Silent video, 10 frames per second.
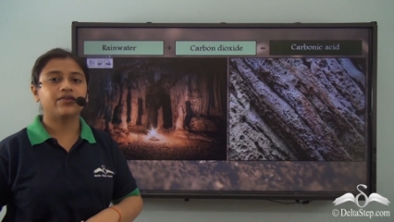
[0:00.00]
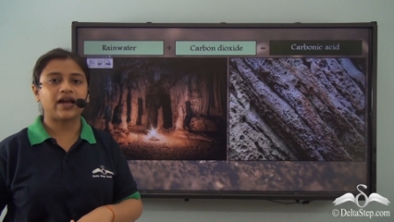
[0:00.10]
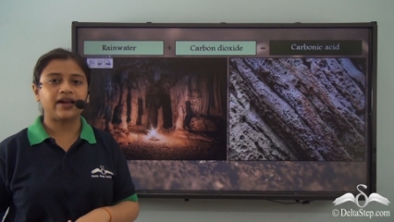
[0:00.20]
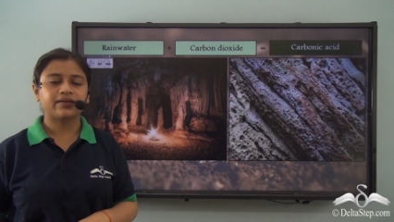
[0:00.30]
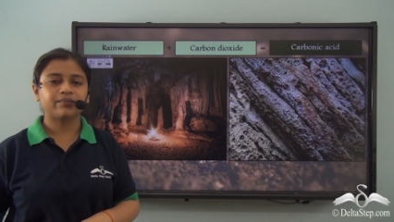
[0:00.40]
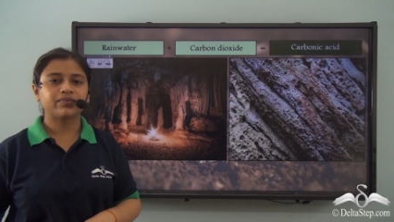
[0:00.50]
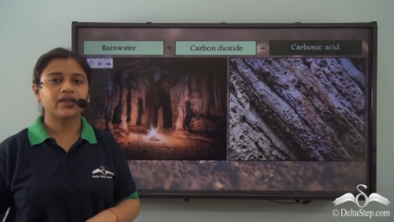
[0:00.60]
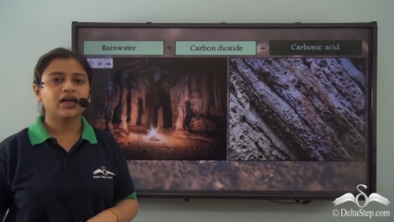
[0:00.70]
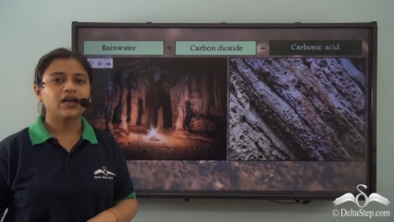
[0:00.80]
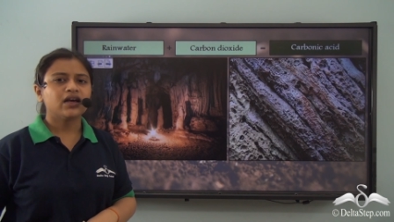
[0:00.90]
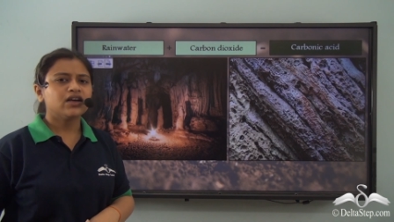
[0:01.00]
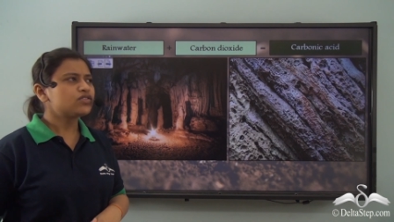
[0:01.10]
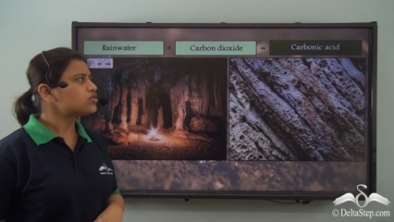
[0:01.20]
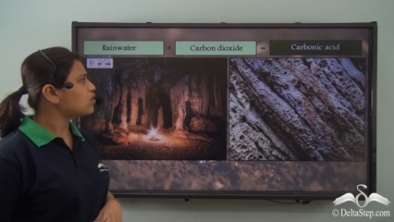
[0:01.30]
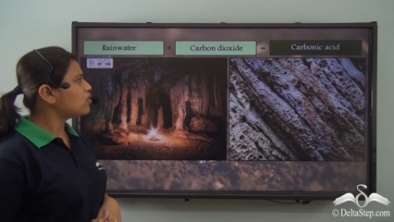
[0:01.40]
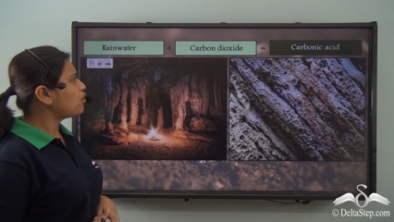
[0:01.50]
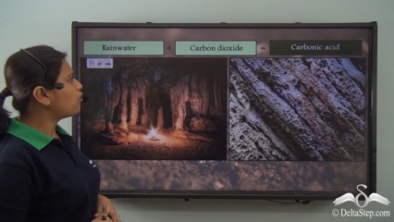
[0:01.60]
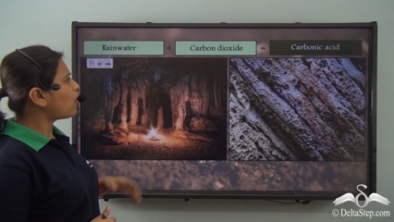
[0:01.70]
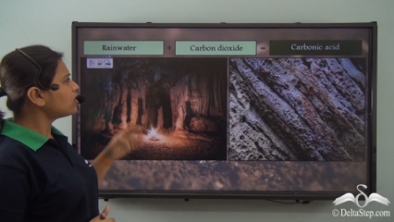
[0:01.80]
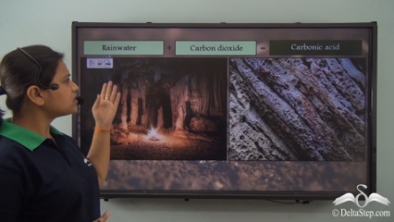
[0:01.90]
Right. So
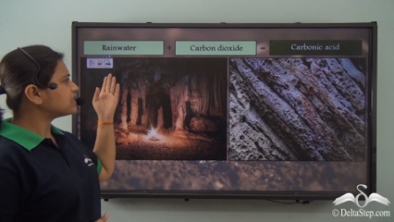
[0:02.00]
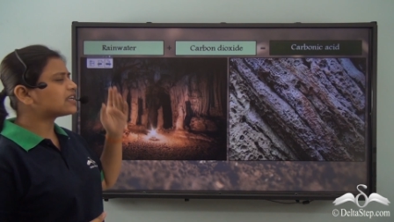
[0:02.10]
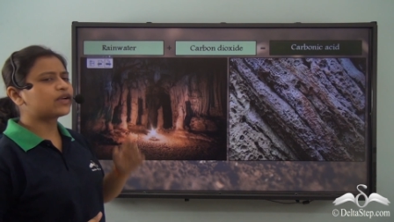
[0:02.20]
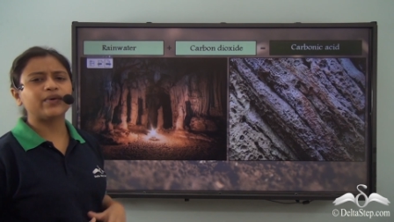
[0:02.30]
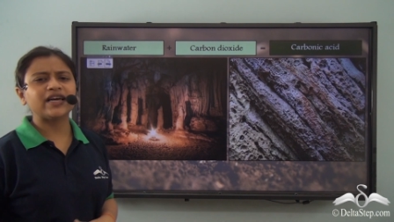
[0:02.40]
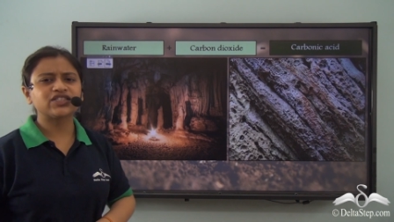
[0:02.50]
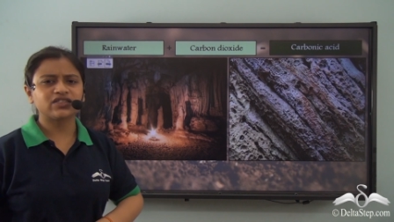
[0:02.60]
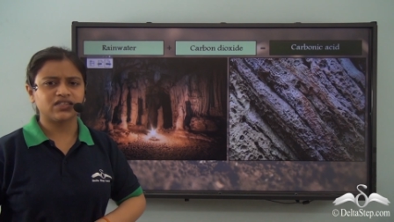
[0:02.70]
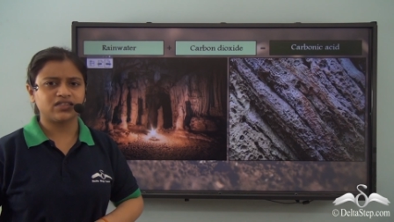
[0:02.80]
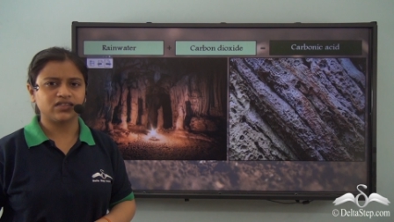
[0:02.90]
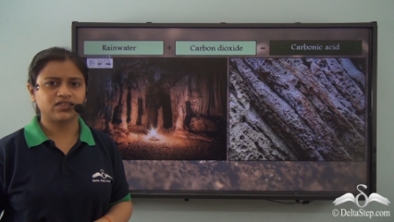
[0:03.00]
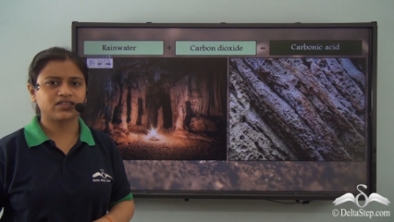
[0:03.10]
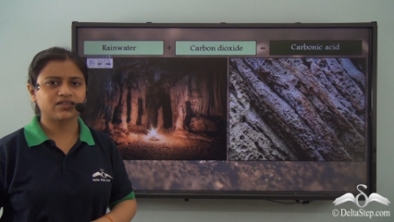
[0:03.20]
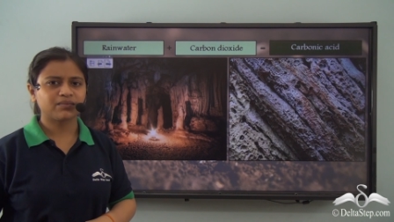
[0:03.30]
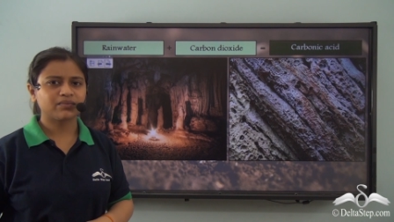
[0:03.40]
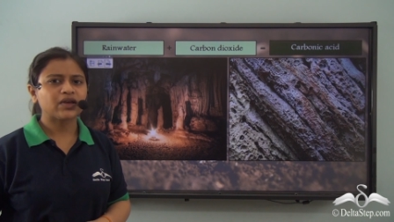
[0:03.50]
what equation is this?